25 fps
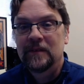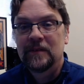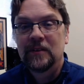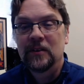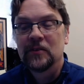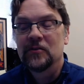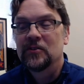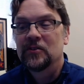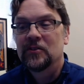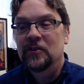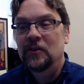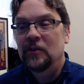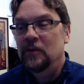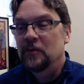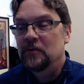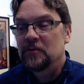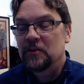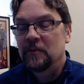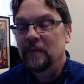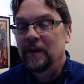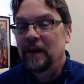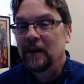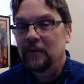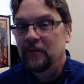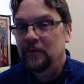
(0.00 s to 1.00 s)

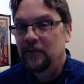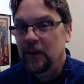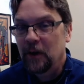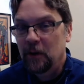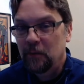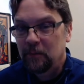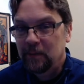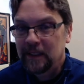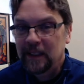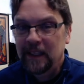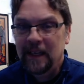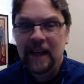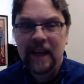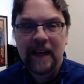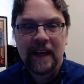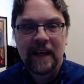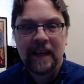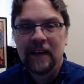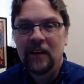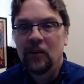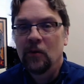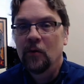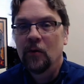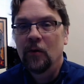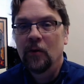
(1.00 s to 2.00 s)
concerns about fair
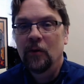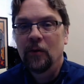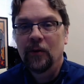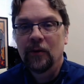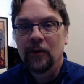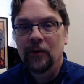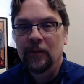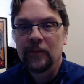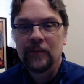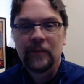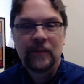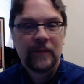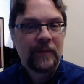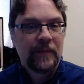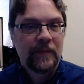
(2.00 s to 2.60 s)
play or